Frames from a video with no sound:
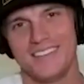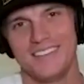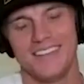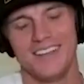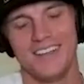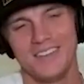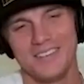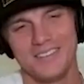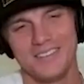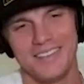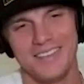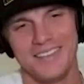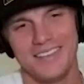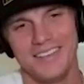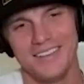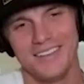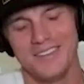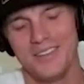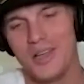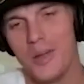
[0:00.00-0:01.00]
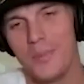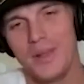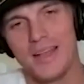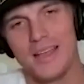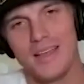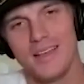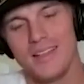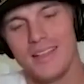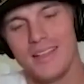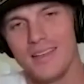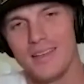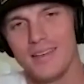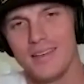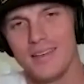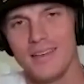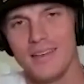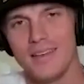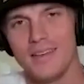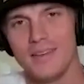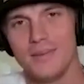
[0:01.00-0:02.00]
Oh, thank you. No, I mean, I like
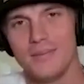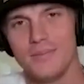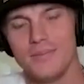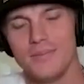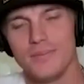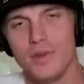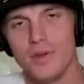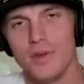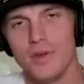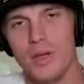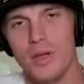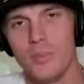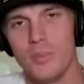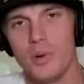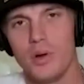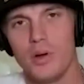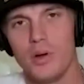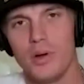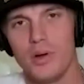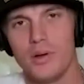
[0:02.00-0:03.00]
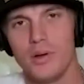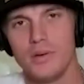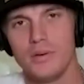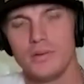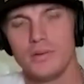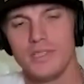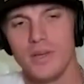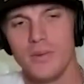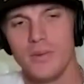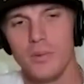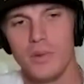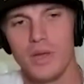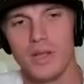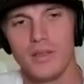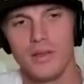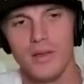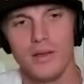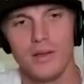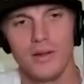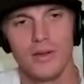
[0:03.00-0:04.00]
uh, Grandpa, tell me about
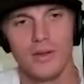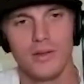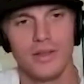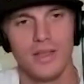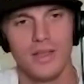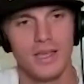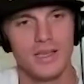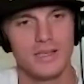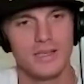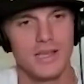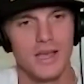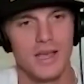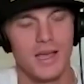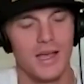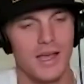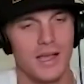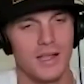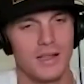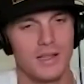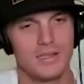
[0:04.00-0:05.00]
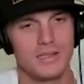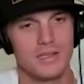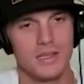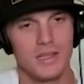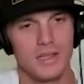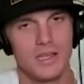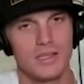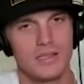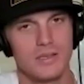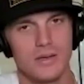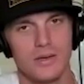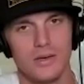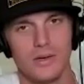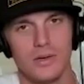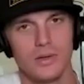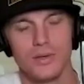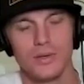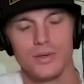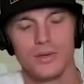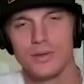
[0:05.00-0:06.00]
the good old days. I, I listen to that
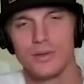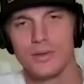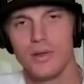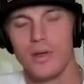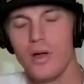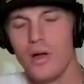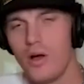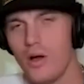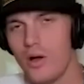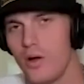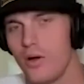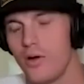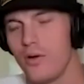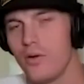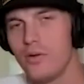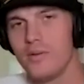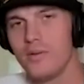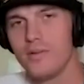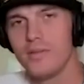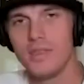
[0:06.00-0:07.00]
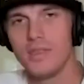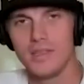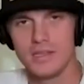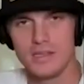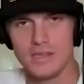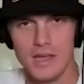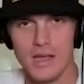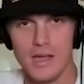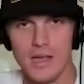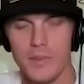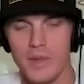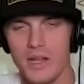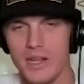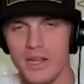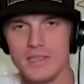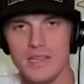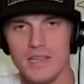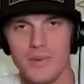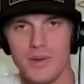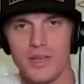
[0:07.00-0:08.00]
song all the time.
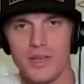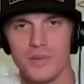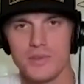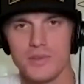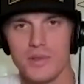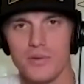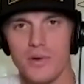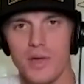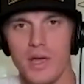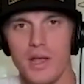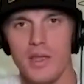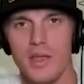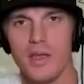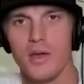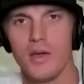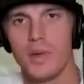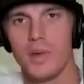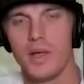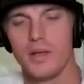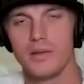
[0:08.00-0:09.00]
Anytime it comes on the radio, my